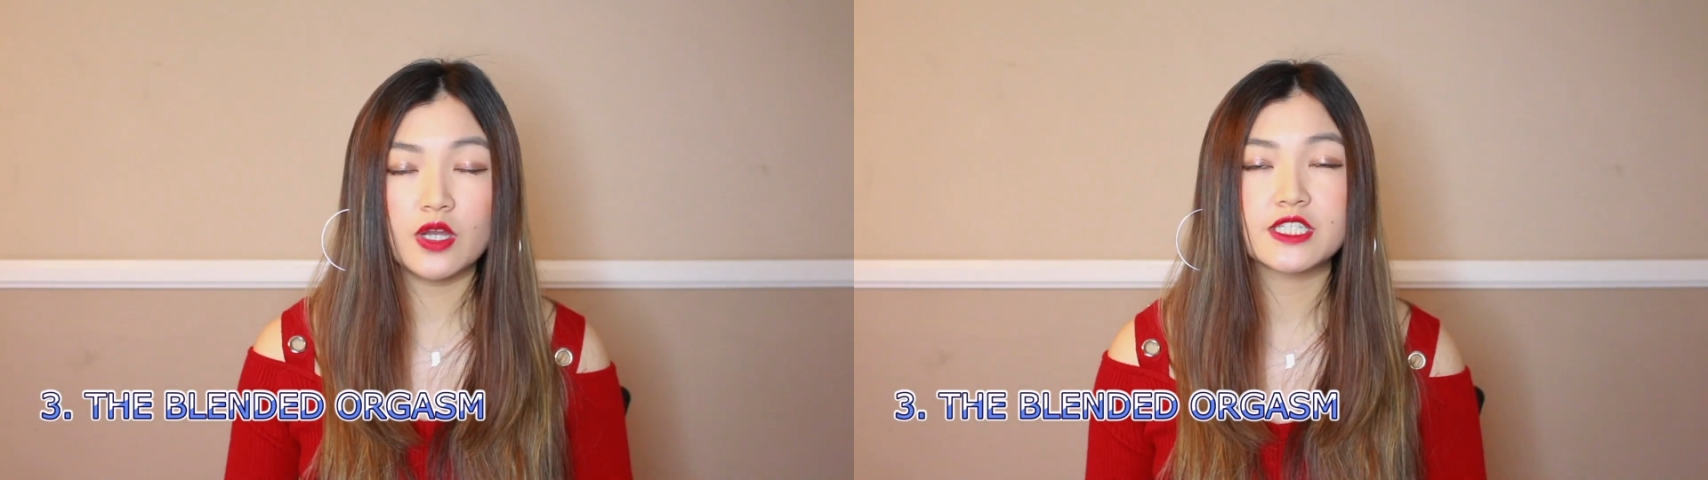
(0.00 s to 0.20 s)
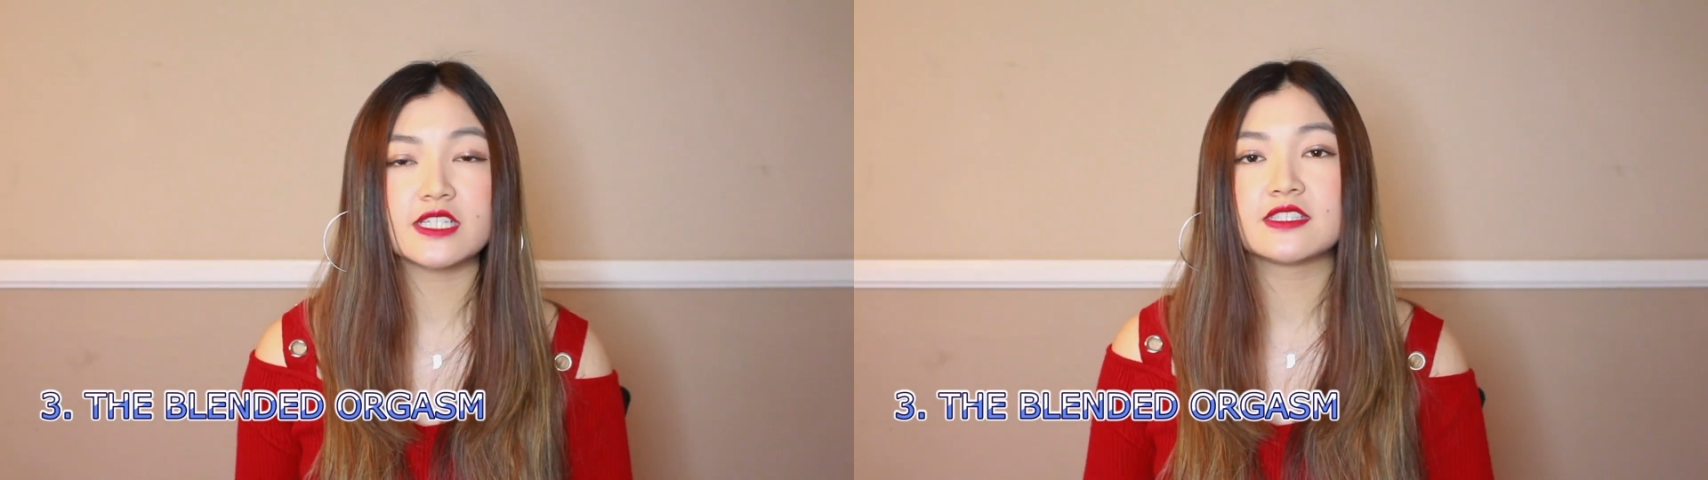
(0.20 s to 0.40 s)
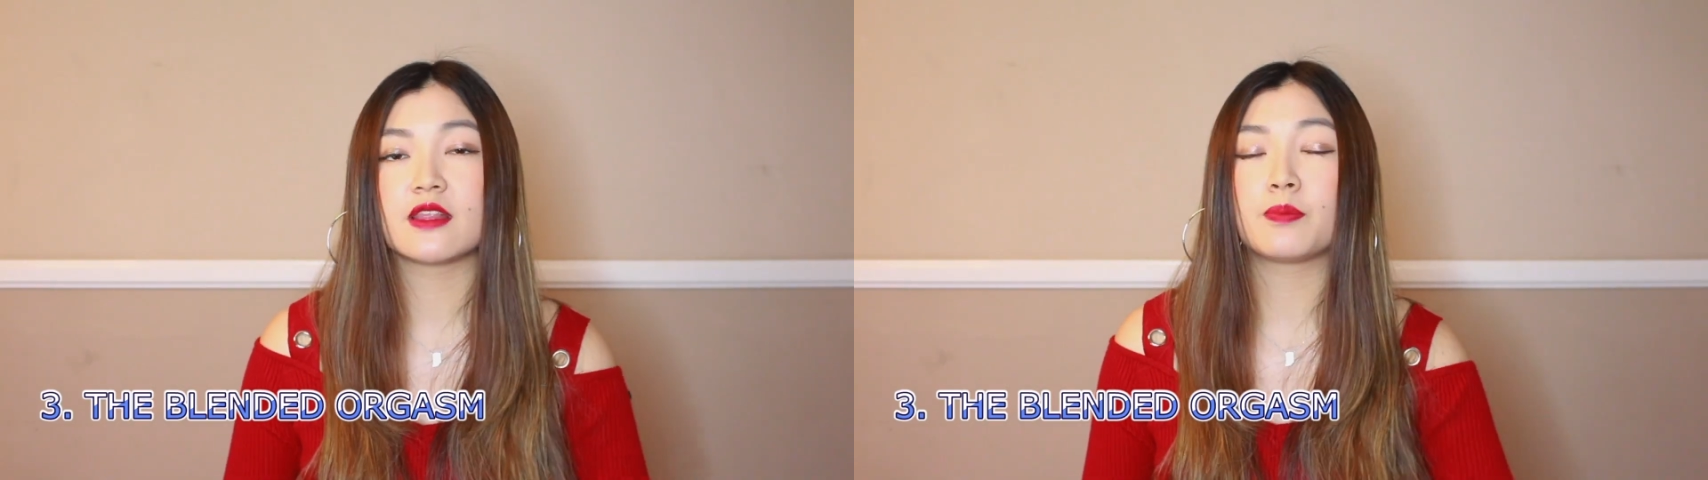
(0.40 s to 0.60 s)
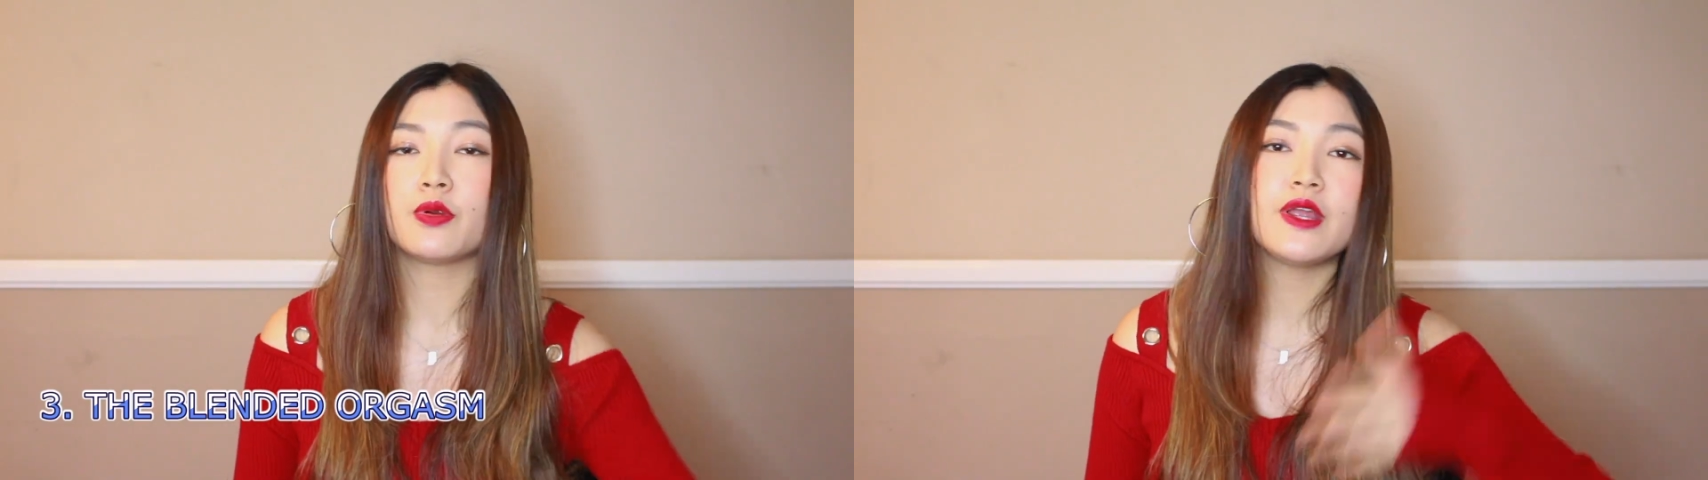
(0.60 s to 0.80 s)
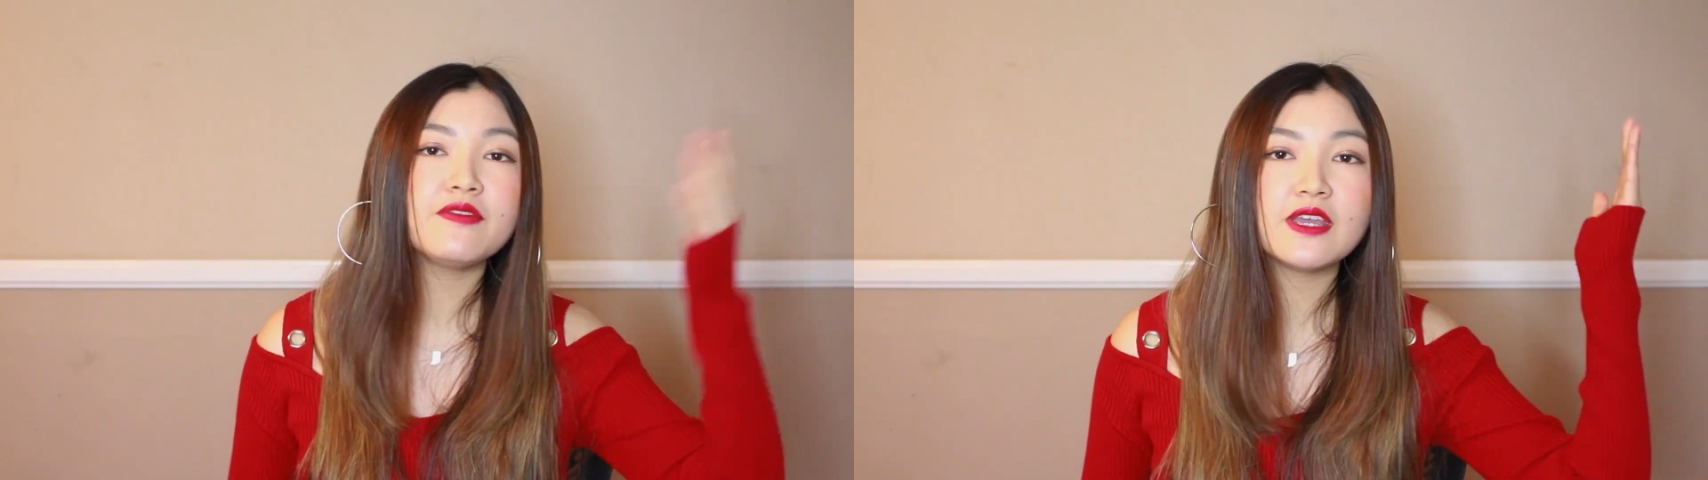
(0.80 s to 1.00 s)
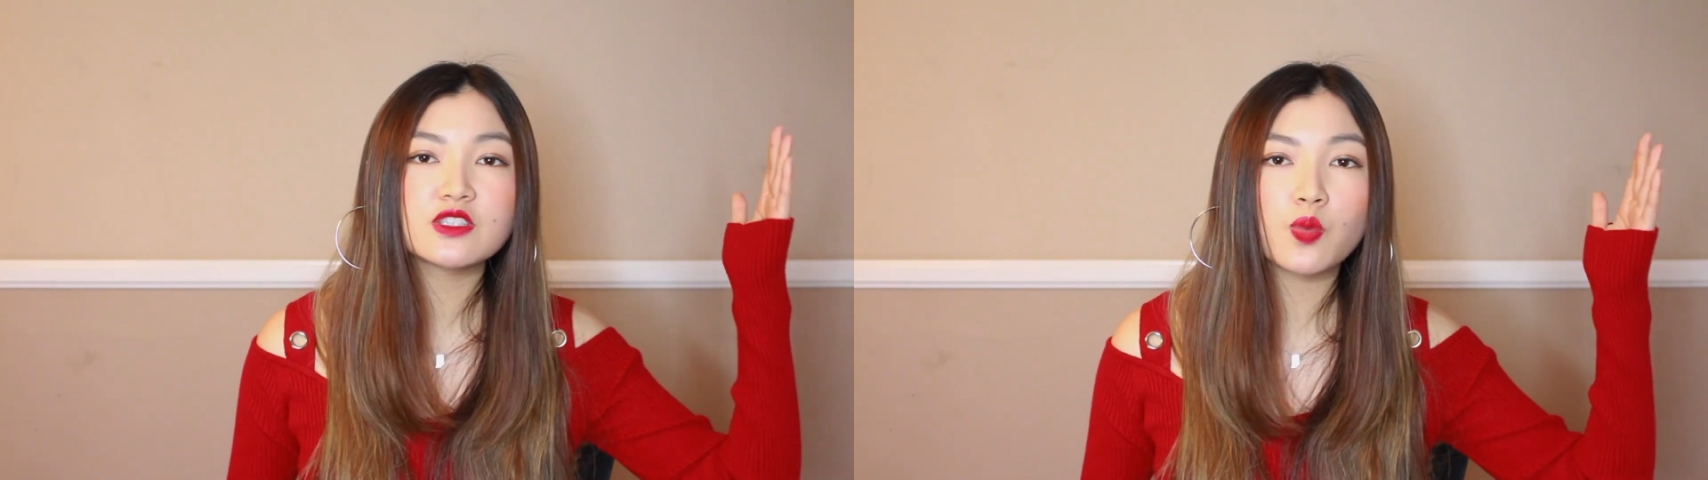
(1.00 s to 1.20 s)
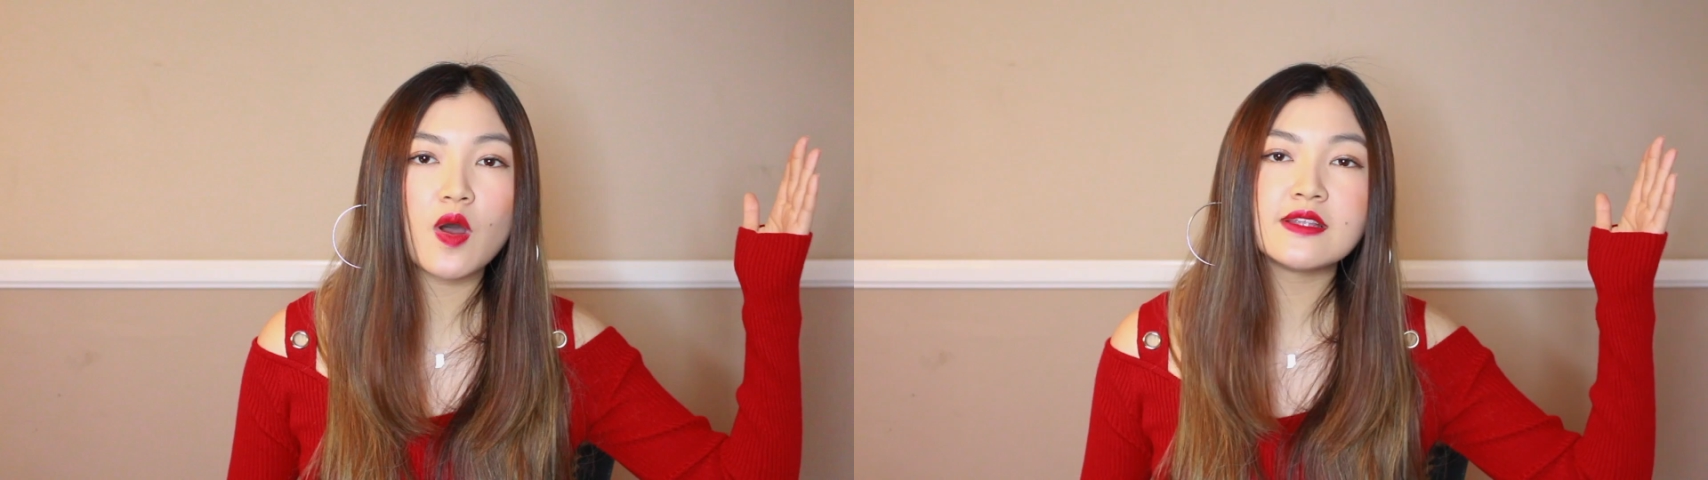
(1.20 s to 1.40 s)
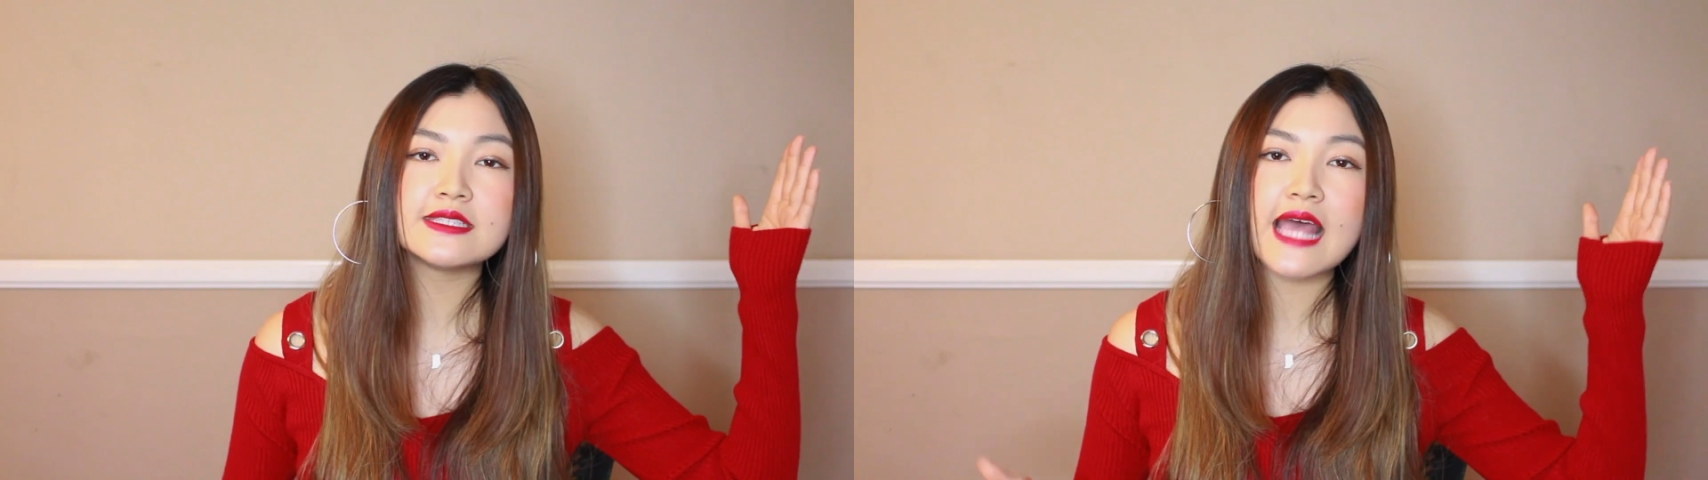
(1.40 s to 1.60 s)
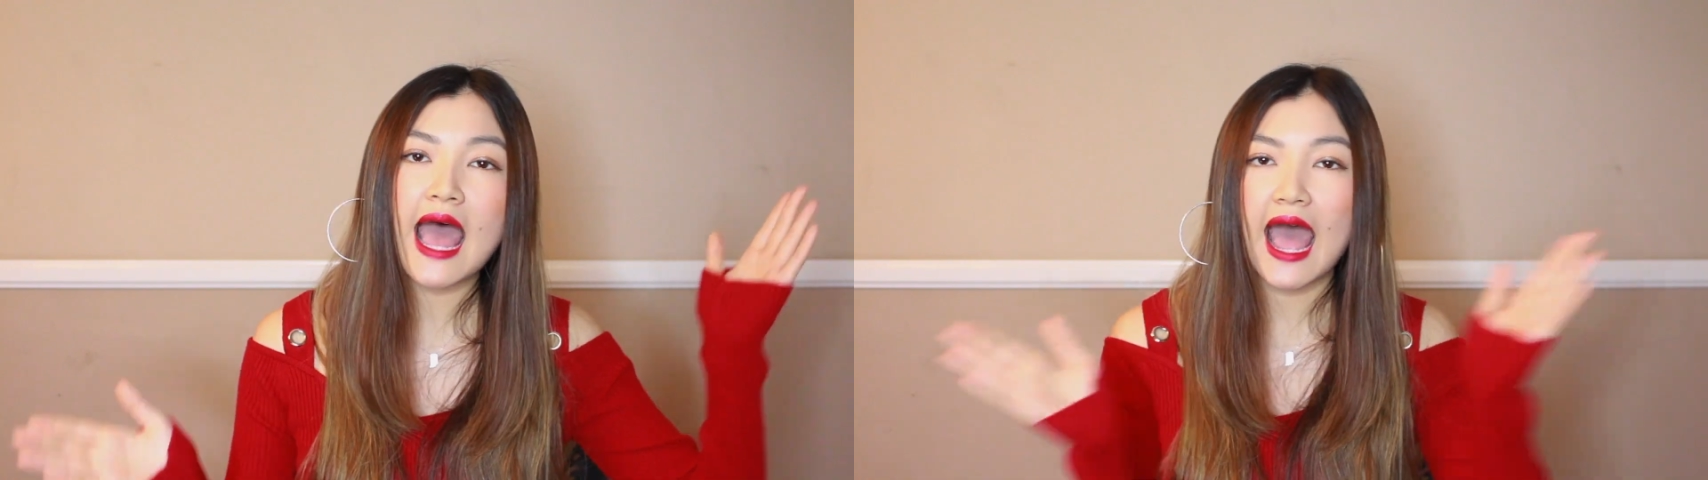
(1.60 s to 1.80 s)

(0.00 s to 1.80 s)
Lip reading: which is the previous ones